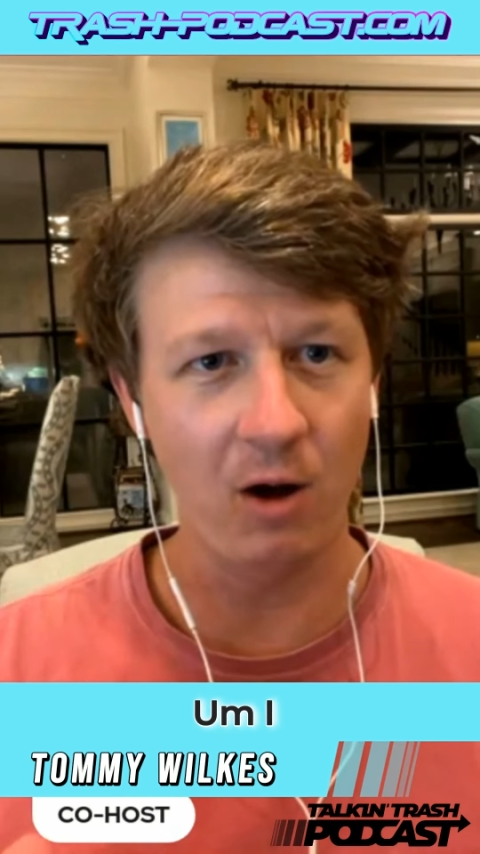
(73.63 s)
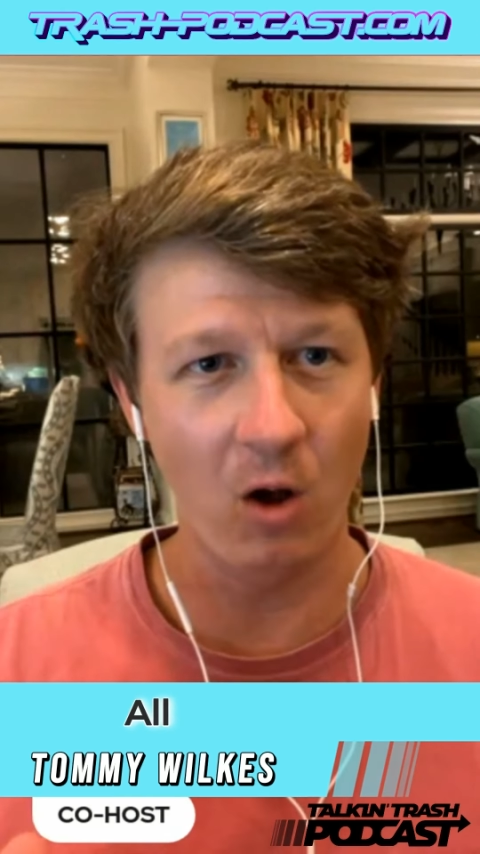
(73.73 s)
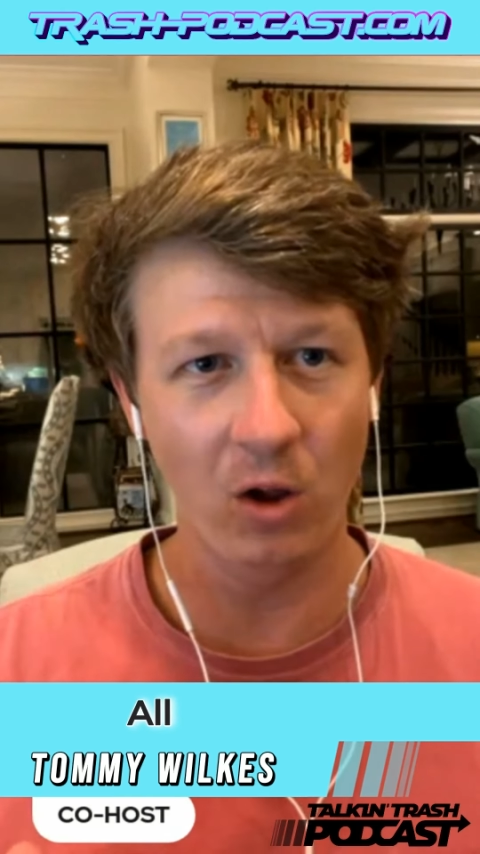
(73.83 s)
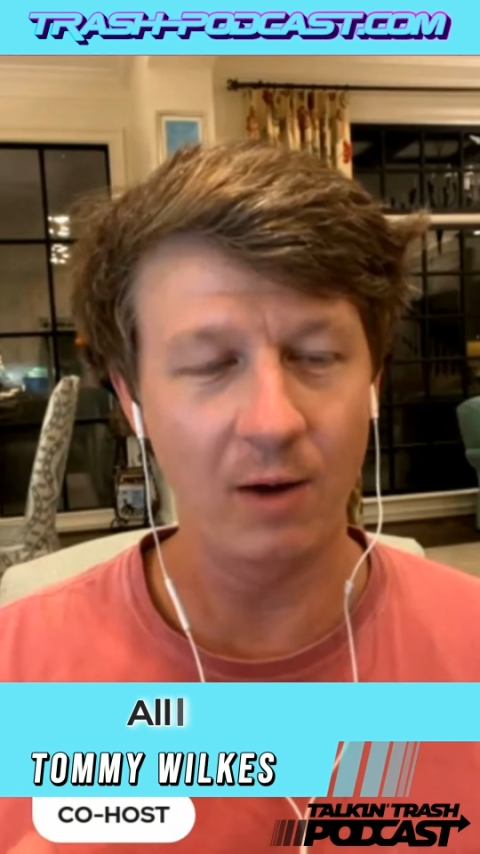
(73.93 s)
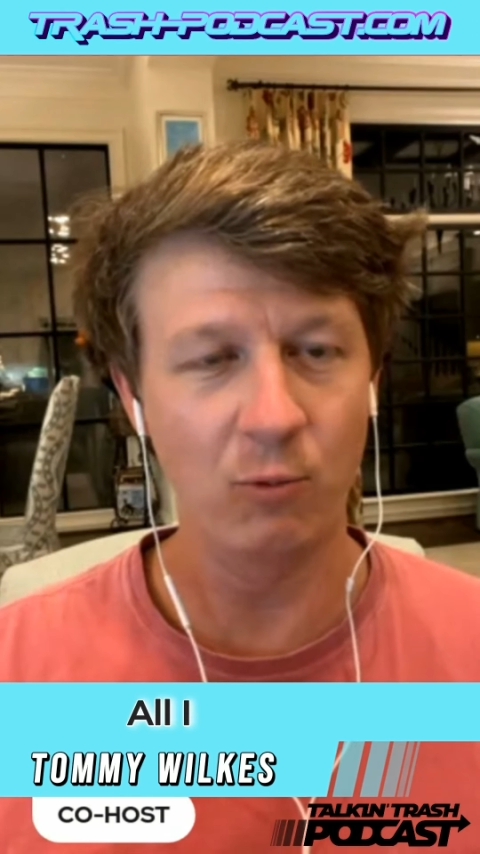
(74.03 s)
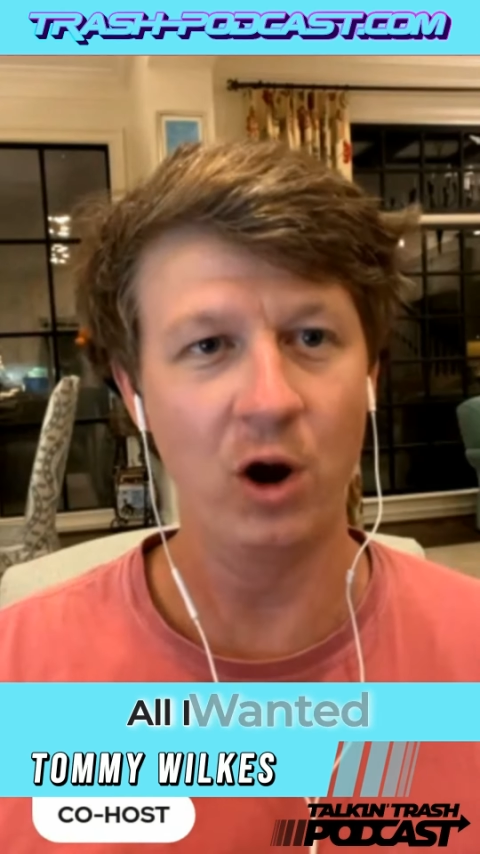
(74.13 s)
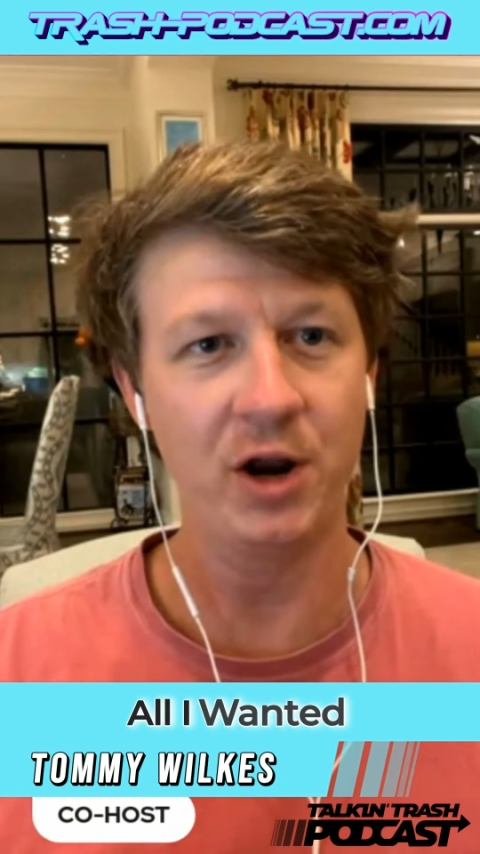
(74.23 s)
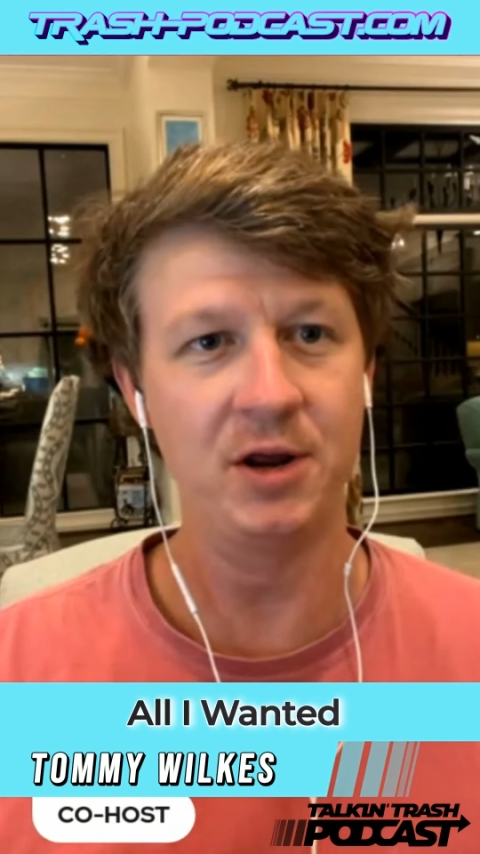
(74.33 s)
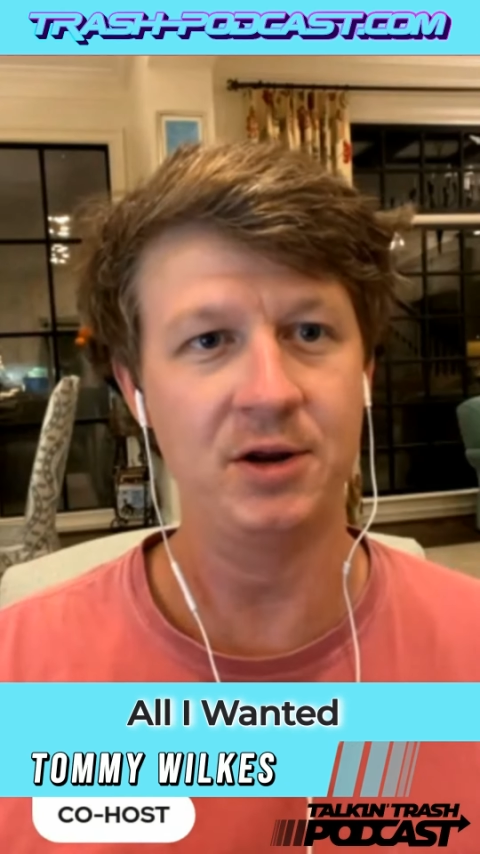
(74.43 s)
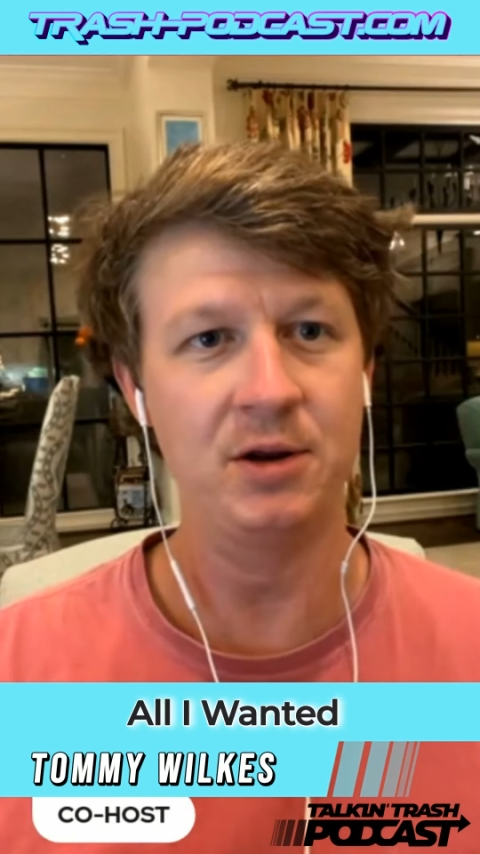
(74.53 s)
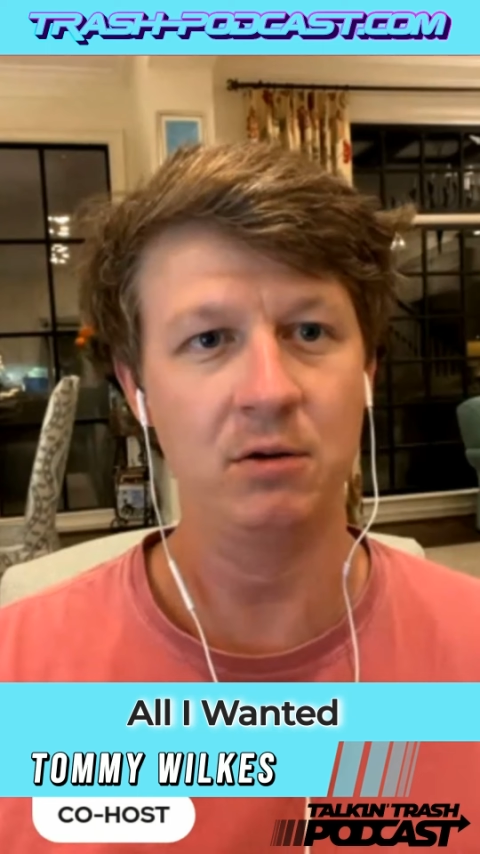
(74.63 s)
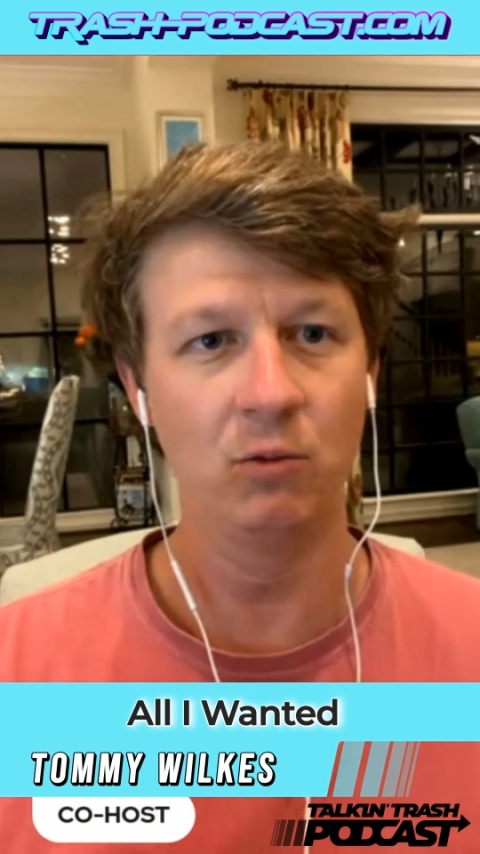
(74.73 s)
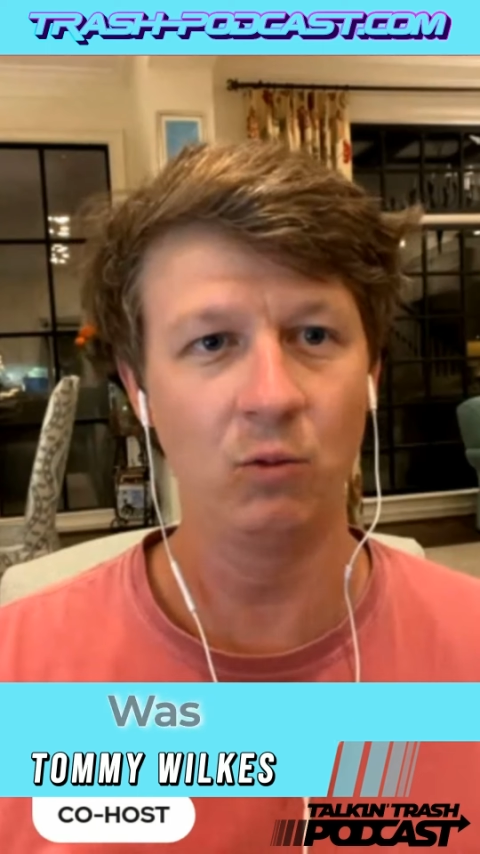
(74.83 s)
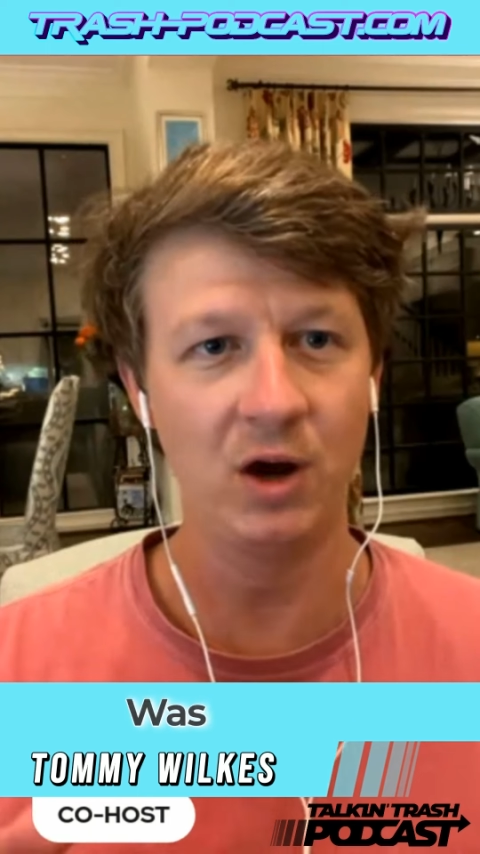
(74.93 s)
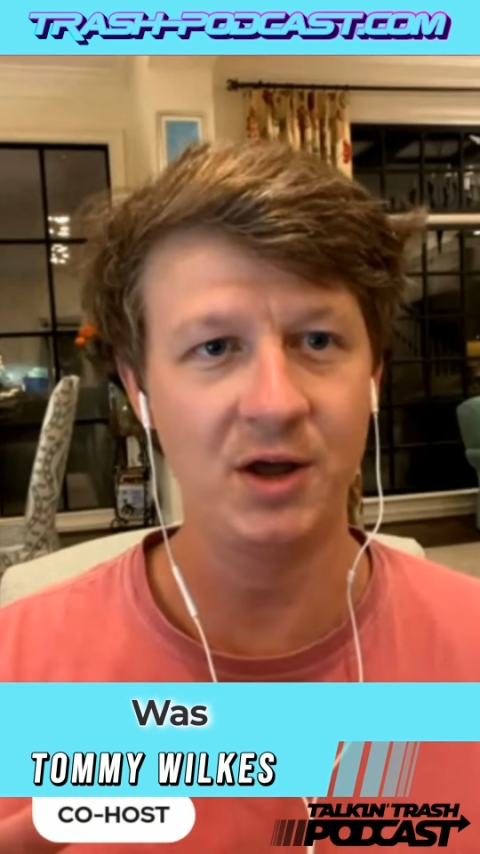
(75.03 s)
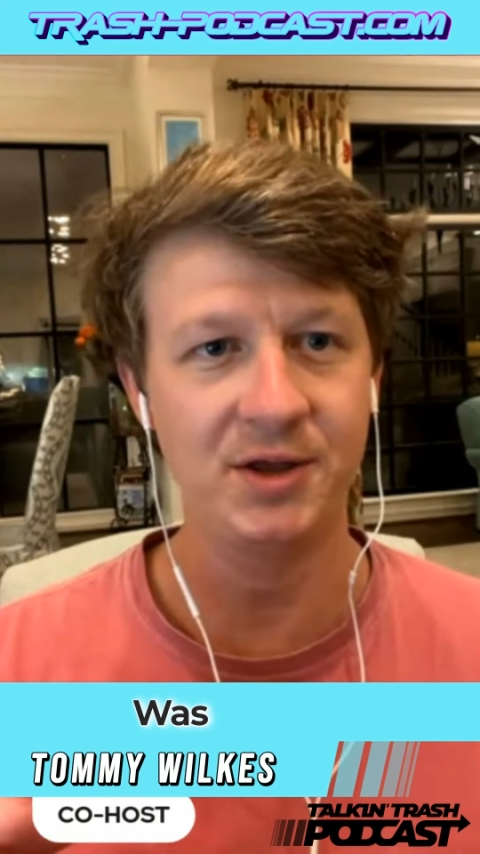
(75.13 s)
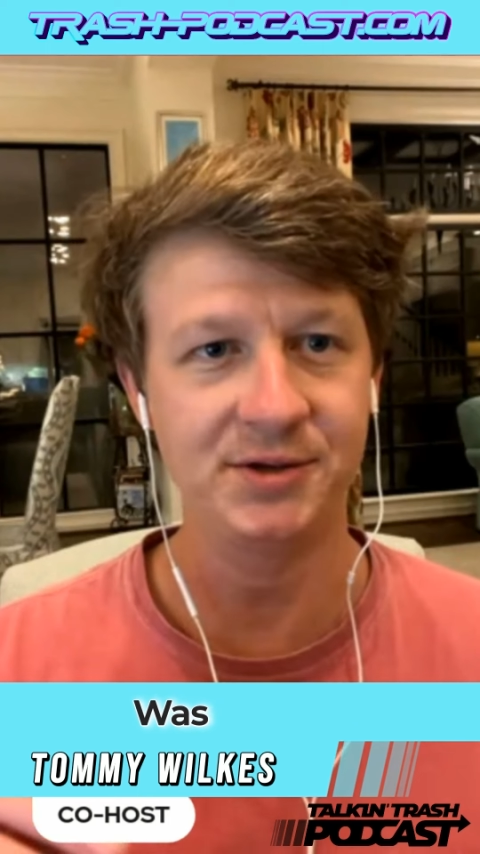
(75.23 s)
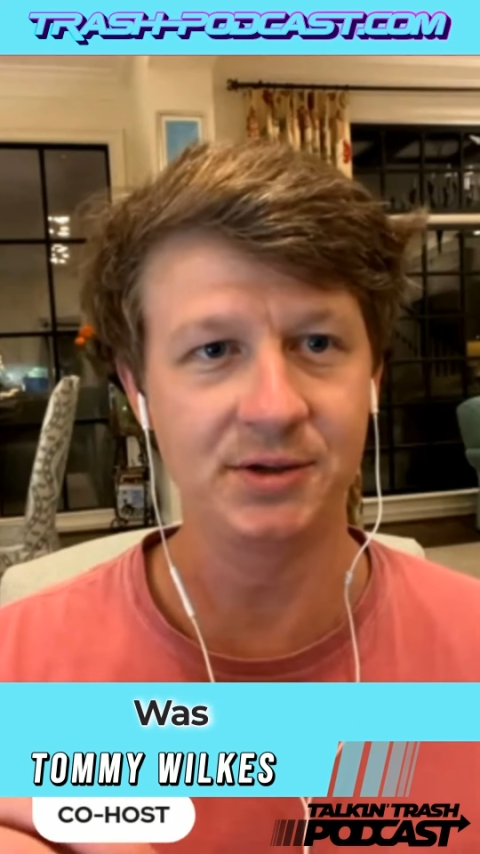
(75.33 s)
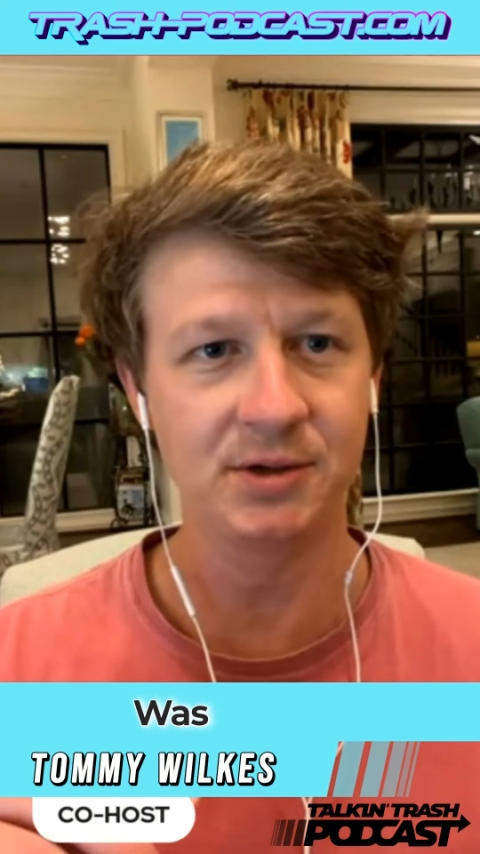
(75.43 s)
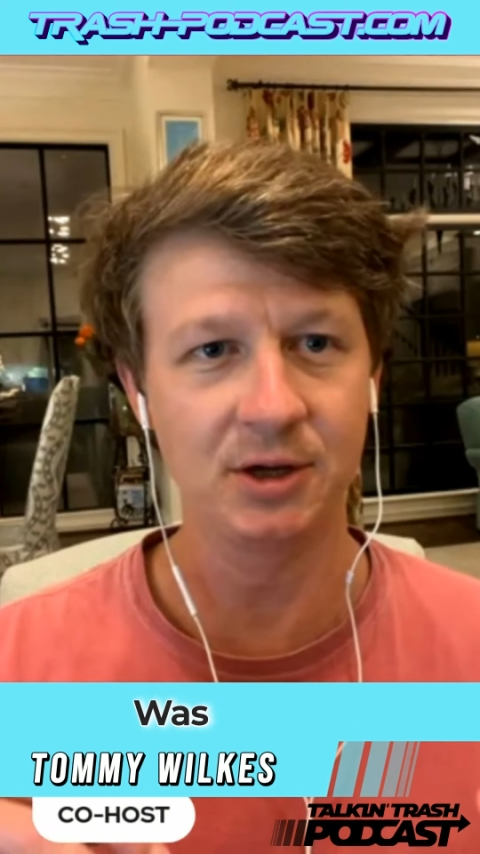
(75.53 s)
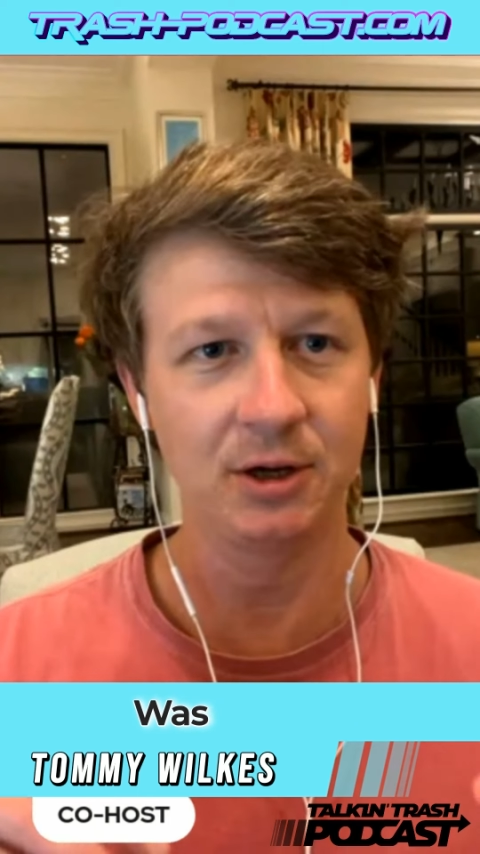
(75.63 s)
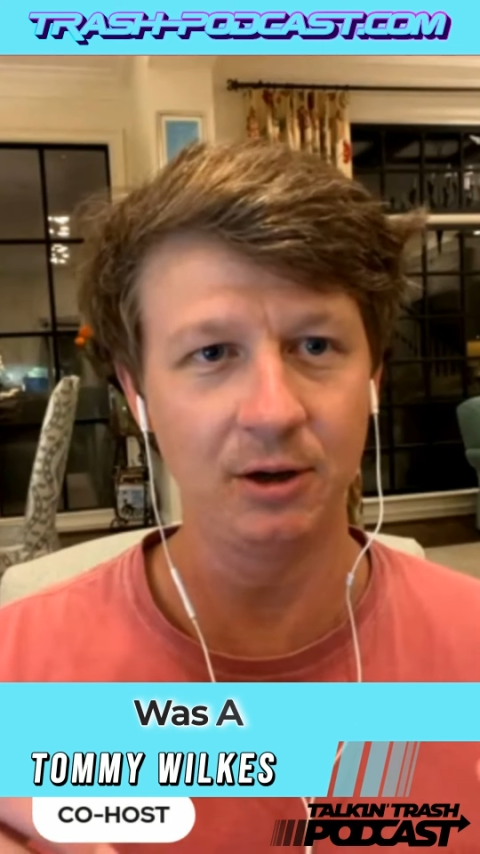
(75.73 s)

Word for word: all I wanted was